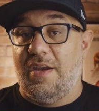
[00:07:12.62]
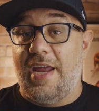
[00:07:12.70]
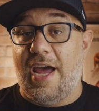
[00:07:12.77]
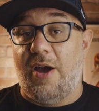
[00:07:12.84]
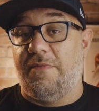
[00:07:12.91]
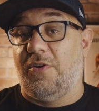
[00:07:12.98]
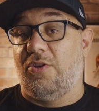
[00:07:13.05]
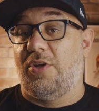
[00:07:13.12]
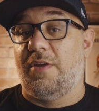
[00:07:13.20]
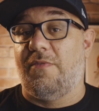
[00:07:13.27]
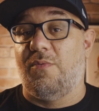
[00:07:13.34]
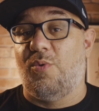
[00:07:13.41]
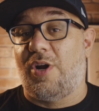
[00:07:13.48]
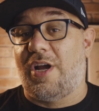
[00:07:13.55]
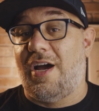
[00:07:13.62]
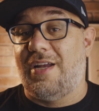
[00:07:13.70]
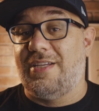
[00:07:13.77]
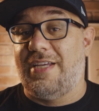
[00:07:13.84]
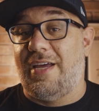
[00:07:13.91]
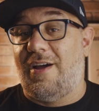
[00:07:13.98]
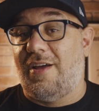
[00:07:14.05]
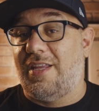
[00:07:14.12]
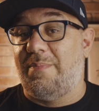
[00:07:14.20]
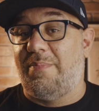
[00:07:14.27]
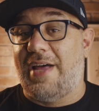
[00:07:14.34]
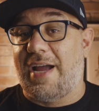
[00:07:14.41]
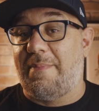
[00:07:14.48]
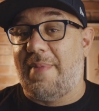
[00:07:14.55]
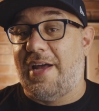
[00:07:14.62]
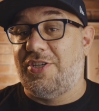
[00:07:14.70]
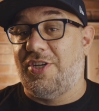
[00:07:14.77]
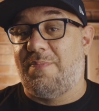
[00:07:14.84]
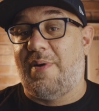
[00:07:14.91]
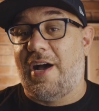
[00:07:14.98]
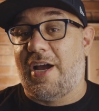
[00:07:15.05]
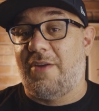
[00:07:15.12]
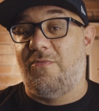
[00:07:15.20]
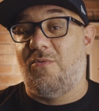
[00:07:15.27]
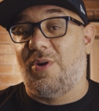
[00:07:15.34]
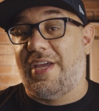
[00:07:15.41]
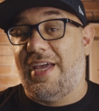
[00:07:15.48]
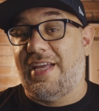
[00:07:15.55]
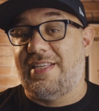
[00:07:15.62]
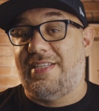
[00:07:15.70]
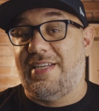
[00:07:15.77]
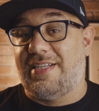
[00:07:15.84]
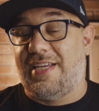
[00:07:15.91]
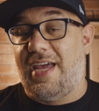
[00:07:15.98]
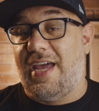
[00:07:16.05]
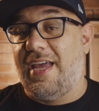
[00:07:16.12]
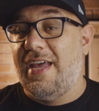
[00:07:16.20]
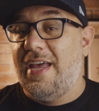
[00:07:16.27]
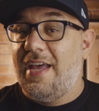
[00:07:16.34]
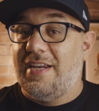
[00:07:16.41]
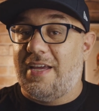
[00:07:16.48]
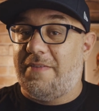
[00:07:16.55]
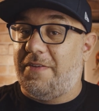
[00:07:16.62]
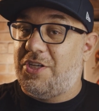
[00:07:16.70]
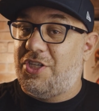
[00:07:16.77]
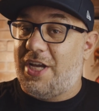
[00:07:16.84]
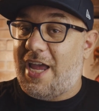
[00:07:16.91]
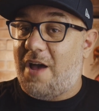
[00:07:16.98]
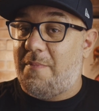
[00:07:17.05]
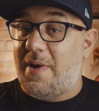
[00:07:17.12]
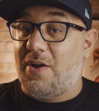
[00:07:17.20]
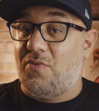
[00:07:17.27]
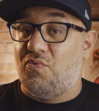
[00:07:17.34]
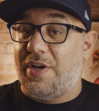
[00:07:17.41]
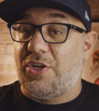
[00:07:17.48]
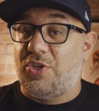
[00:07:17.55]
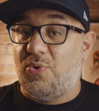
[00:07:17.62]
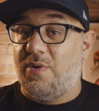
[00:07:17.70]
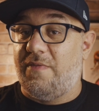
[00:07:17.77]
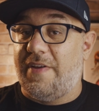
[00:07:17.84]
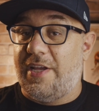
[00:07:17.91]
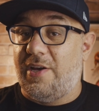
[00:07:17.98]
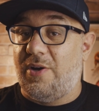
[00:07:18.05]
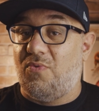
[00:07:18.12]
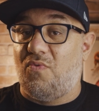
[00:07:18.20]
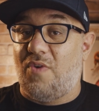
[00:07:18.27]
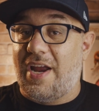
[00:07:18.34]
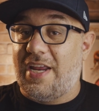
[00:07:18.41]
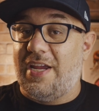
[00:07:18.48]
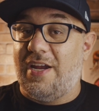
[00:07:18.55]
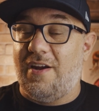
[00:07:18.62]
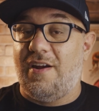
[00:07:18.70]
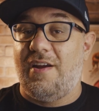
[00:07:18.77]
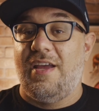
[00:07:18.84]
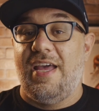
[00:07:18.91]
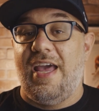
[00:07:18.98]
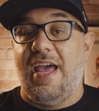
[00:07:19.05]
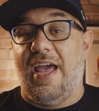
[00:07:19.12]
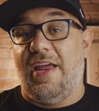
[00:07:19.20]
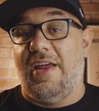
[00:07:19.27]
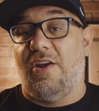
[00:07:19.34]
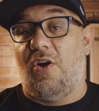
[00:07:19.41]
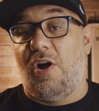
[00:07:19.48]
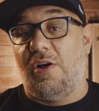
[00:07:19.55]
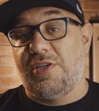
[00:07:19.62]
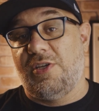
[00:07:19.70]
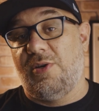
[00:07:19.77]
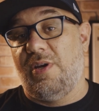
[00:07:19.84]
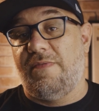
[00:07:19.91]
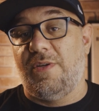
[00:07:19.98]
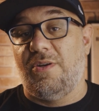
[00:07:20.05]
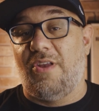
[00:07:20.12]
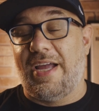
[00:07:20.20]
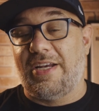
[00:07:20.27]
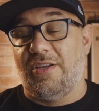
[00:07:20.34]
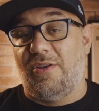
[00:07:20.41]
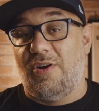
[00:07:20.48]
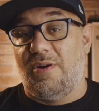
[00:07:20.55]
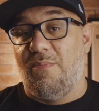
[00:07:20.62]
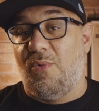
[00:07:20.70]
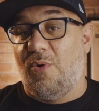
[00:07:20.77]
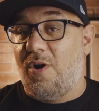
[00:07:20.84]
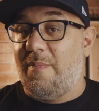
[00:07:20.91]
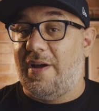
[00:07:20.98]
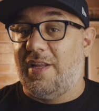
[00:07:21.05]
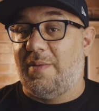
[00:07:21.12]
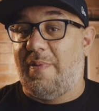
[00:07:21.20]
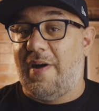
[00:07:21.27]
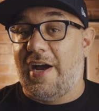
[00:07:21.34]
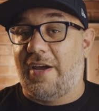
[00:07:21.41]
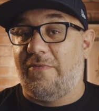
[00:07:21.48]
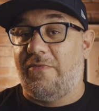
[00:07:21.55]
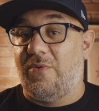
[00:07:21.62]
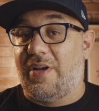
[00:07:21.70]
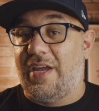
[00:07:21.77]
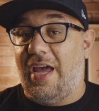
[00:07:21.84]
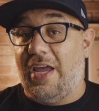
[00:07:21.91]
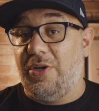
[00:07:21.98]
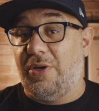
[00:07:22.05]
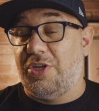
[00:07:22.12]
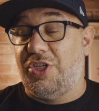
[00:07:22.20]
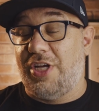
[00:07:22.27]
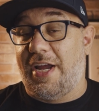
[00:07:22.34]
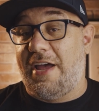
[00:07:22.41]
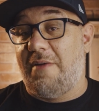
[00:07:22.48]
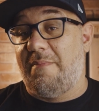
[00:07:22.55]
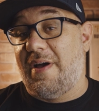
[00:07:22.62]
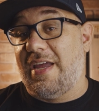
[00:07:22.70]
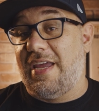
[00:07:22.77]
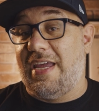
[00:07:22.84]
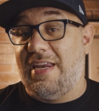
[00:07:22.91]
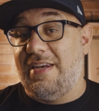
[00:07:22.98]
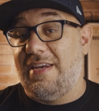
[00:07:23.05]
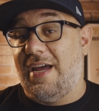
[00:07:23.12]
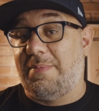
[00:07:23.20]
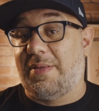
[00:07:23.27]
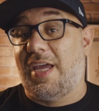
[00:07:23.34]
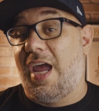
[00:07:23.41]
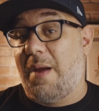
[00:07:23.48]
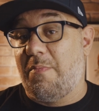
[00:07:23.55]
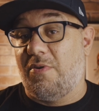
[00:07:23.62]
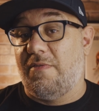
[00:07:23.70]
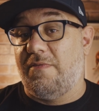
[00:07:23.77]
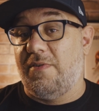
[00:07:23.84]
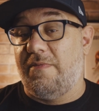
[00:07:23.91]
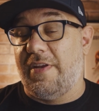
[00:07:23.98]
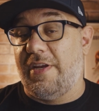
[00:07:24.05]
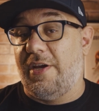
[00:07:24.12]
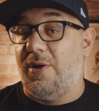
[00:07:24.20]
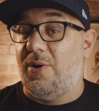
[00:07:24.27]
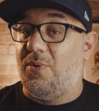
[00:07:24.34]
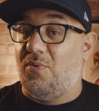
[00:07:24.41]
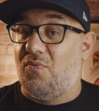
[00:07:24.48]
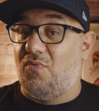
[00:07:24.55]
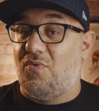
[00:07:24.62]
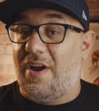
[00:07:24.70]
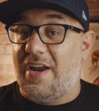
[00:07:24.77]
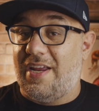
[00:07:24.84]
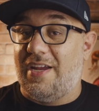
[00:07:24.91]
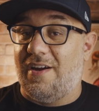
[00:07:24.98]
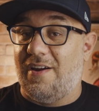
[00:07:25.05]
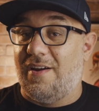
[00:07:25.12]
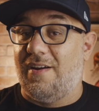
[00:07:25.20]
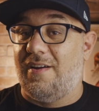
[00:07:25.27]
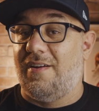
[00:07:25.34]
Now, if you're looking for more content on the Blackmagic Pocket 4K and 6K, definitely check out my rig tour video right here. And also, if you'd like to learn more about the Pocket 4K, you can check out my in-depth camera review video right here.